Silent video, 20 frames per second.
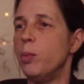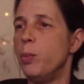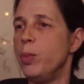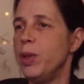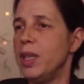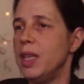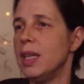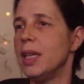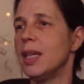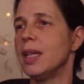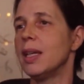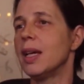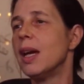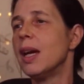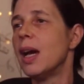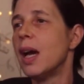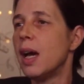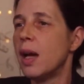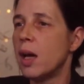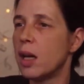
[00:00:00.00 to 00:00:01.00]
being
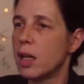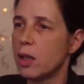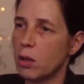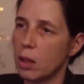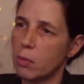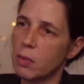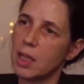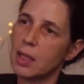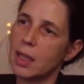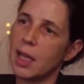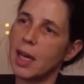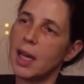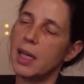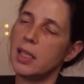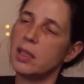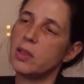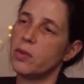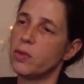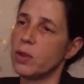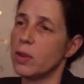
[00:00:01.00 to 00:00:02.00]

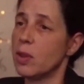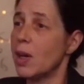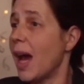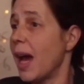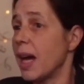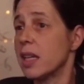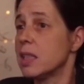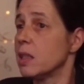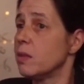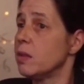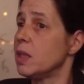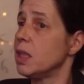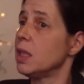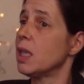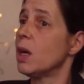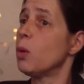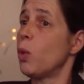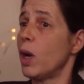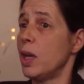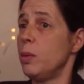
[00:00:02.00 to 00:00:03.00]
criminalized for activity
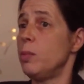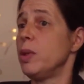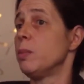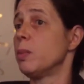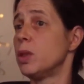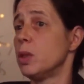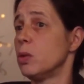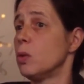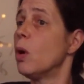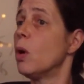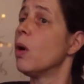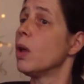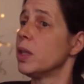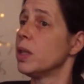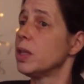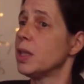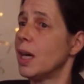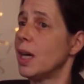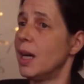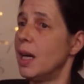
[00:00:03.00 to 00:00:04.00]
that white people do all
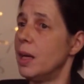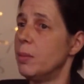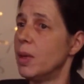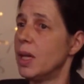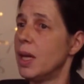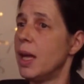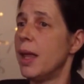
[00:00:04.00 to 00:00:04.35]
the time.